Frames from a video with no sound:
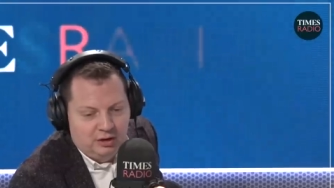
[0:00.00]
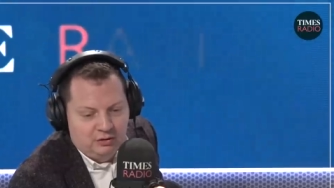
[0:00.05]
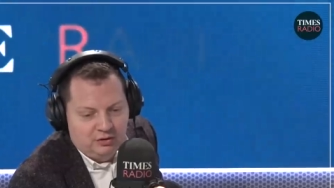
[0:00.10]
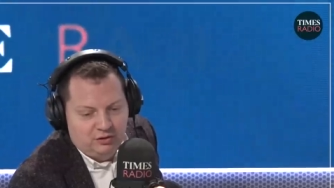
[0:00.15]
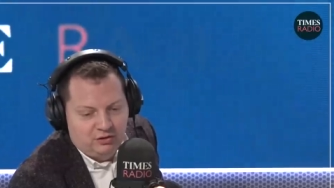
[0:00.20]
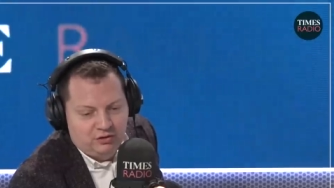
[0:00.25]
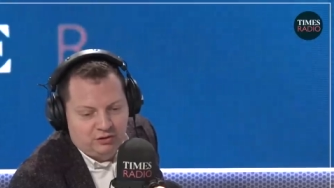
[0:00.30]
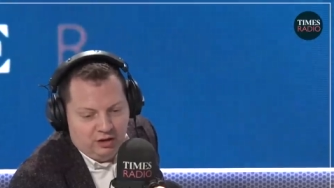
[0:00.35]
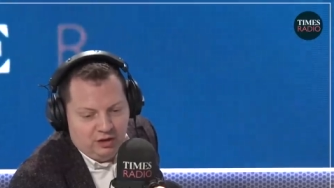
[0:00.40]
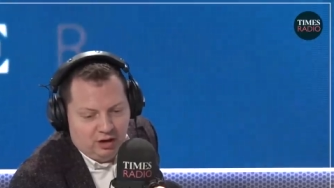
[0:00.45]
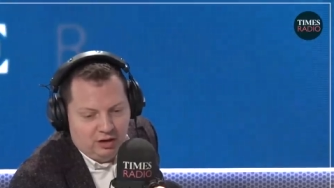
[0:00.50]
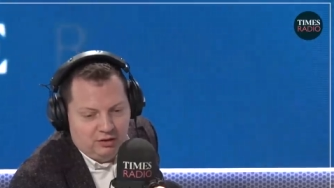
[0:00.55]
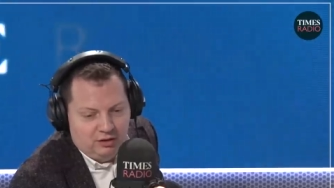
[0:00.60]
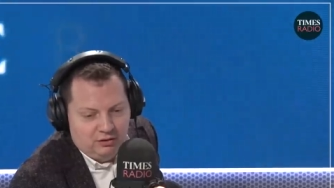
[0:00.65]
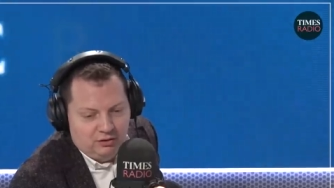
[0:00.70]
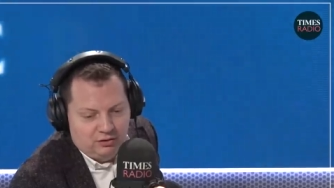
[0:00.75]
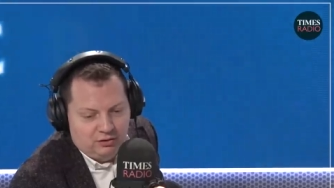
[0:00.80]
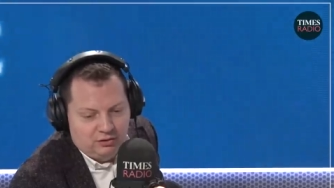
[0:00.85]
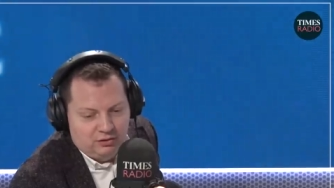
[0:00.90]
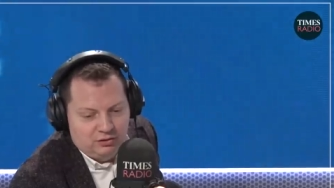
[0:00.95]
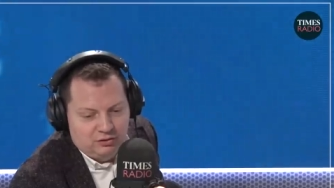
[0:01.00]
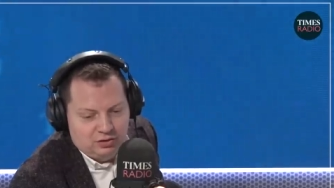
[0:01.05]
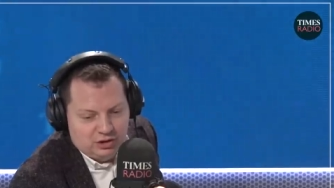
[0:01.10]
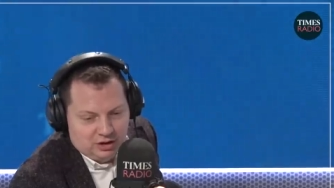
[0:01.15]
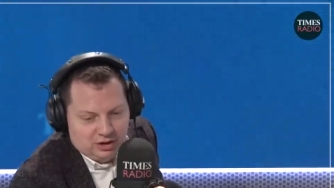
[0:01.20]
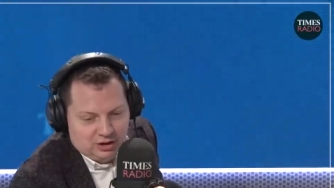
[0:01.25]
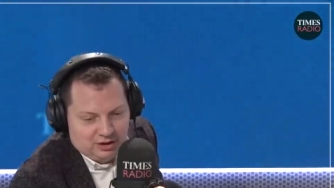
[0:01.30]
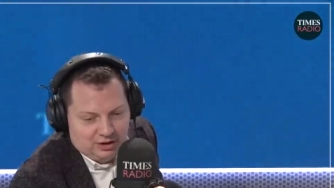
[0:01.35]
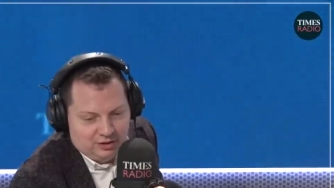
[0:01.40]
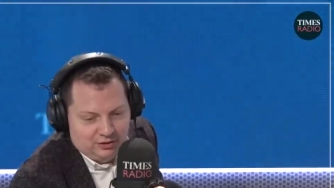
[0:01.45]
to silence
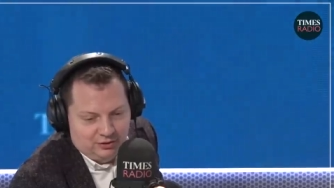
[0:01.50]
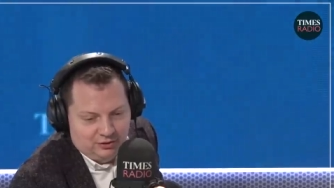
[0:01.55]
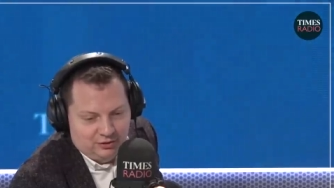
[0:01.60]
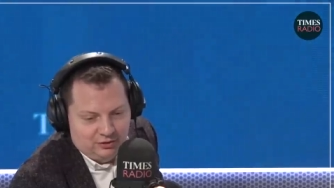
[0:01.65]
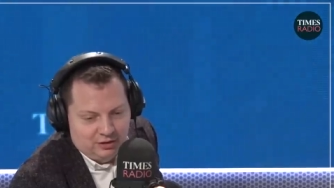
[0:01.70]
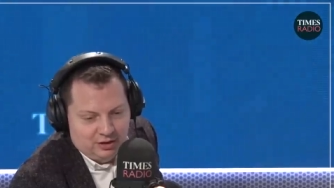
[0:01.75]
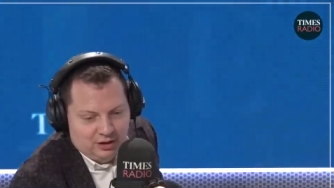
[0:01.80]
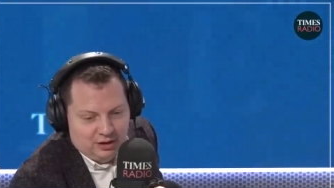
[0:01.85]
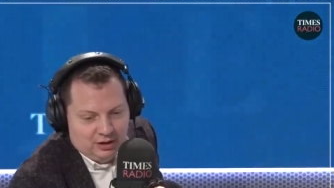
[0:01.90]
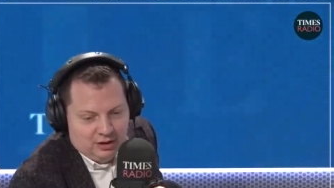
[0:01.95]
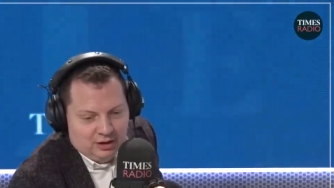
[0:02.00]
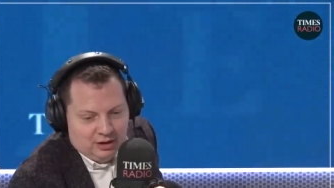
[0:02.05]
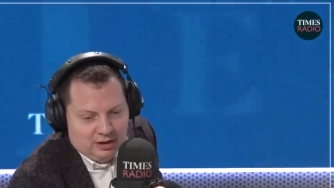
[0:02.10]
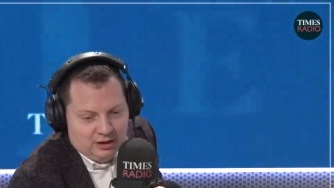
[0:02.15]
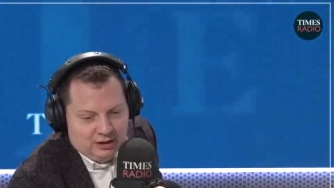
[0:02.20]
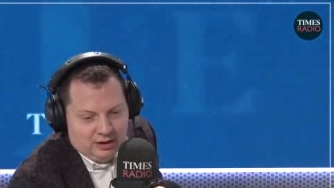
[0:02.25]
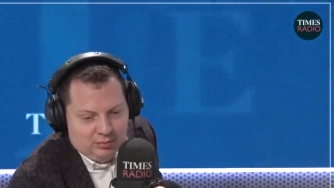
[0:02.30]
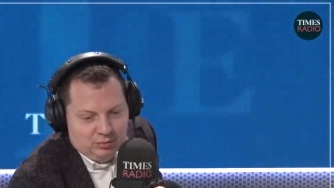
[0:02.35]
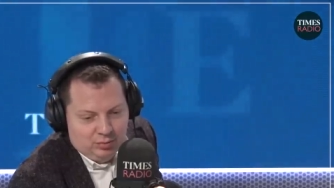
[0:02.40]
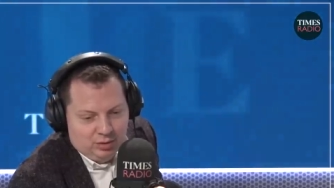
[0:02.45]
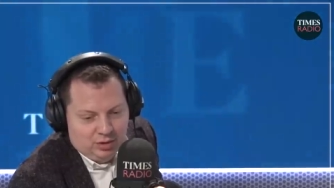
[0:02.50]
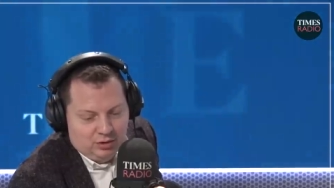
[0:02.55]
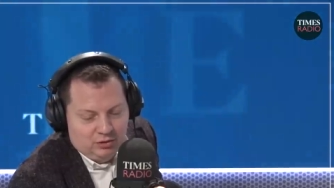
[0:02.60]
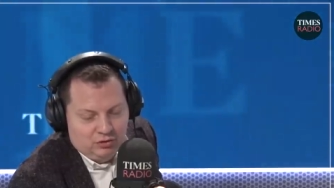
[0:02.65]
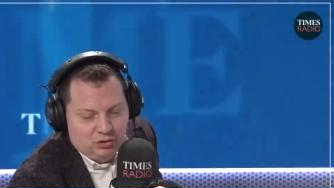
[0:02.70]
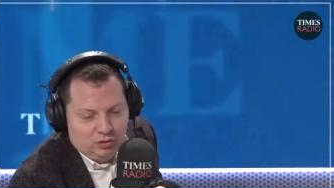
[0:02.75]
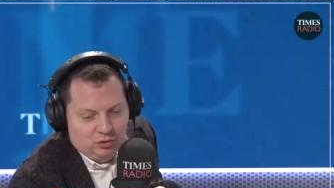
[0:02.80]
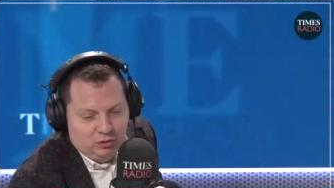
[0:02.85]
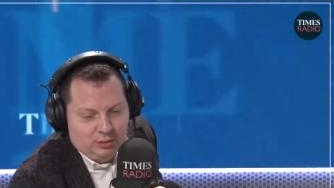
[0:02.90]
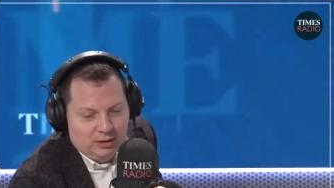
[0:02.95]
journalists. And Liam Byrne
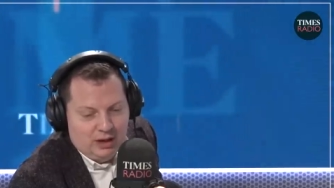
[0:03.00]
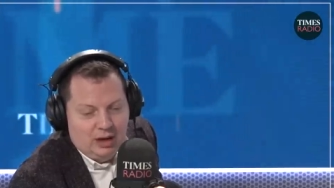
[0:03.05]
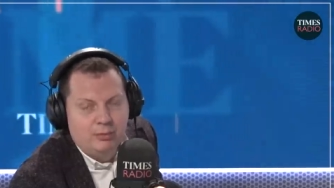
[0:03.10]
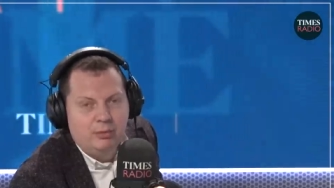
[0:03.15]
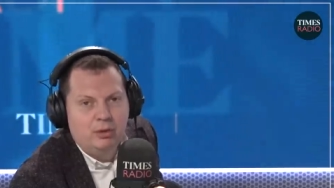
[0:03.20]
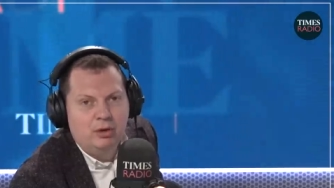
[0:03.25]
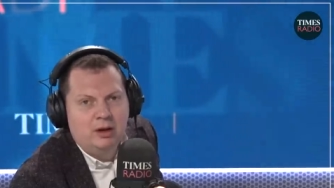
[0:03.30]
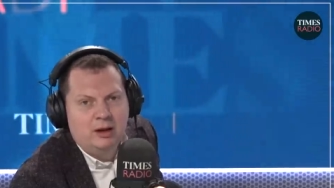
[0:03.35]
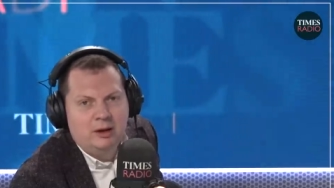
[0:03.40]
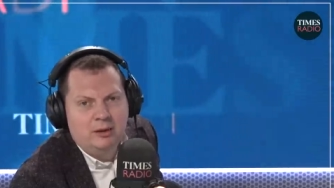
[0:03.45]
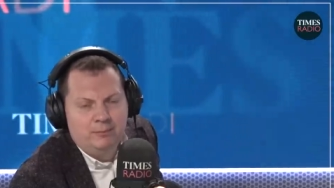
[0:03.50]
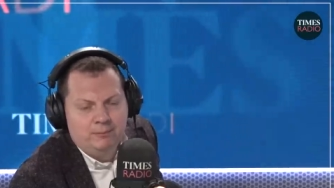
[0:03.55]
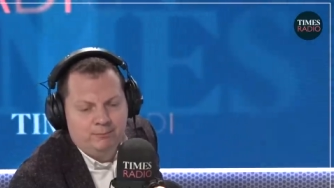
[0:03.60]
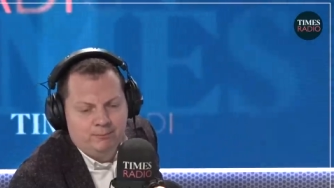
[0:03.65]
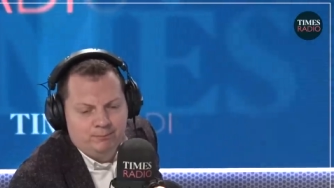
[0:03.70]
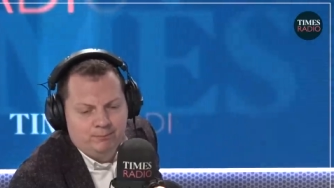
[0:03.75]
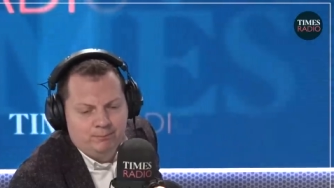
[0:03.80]
joins me now. Morning, Liam.